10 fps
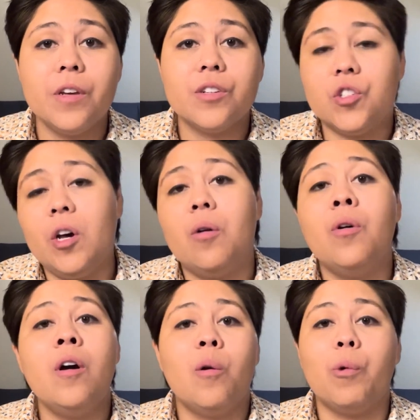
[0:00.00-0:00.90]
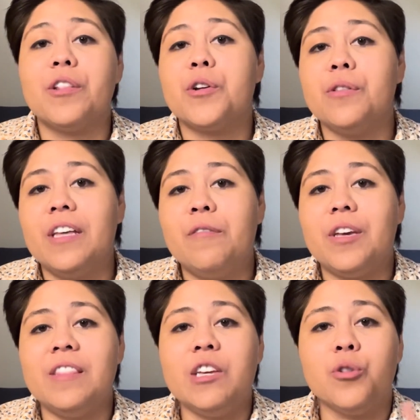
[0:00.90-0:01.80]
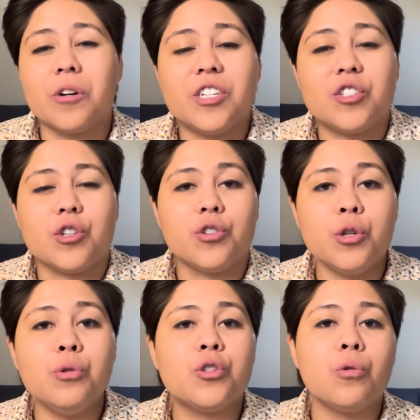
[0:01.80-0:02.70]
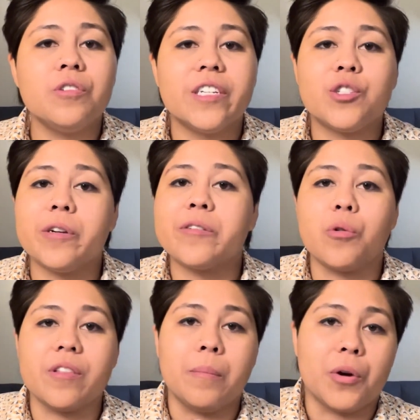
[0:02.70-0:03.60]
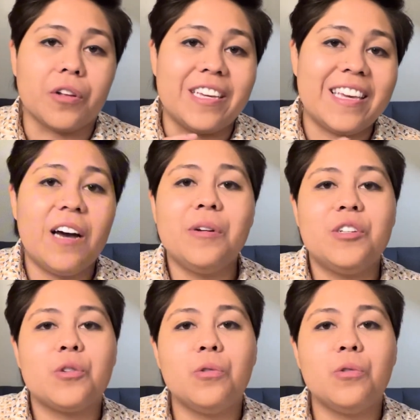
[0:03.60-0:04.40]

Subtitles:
So, whether you live in the Dorchester 2 School District or the Berkeley County School